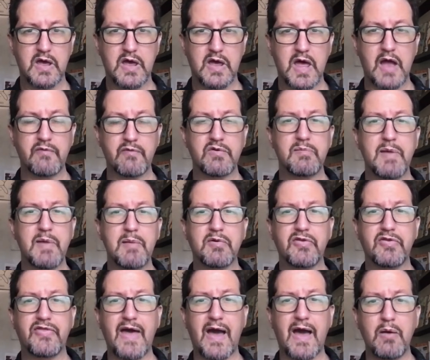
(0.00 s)
And remember,
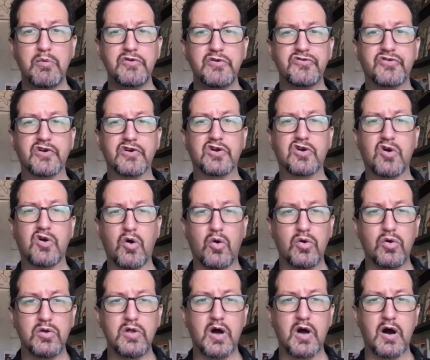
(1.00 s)
that was the
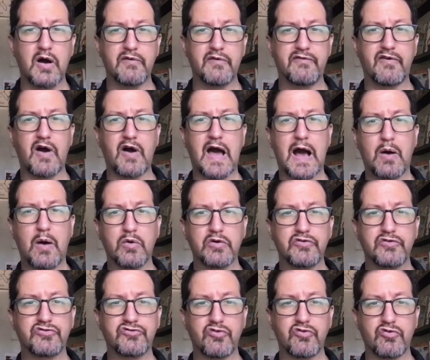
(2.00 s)
goal of our
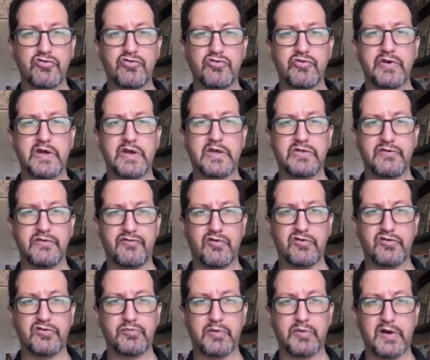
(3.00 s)
surgery in the
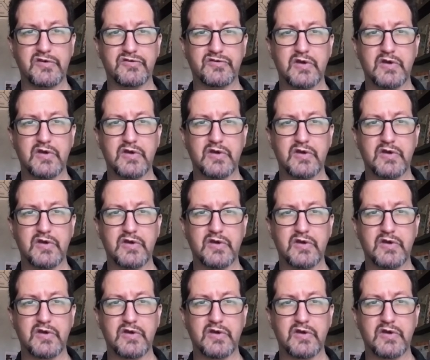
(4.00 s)
first place.